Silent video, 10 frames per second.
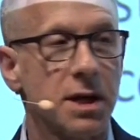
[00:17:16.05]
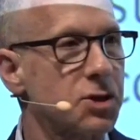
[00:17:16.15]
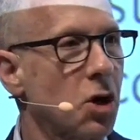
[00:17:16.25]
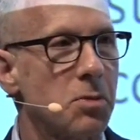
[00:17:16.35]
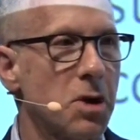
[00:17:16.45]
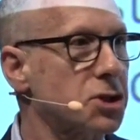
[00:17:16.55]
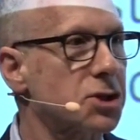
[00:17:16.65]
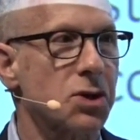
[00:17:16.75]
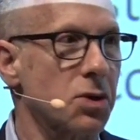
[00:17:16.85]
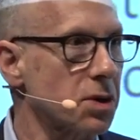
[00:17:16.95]
is almost
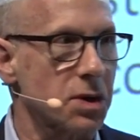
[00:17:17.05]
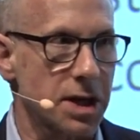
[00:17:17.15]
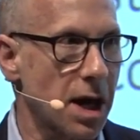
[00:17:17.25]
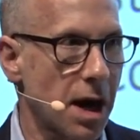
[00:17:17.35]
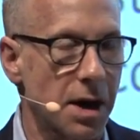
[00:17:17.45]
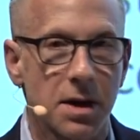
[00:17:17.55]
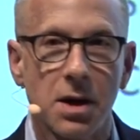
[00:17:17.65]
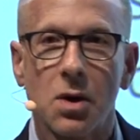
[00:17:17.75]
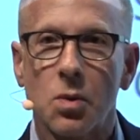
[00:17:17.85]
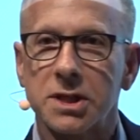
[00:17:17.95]
certainly not
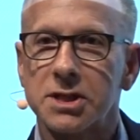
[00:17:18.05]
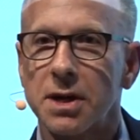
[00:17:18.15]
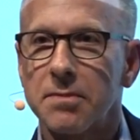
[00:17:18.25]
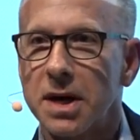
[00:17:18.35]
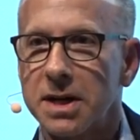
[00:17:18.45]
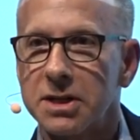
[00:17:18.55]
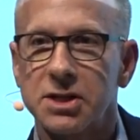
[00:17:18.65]
what somebody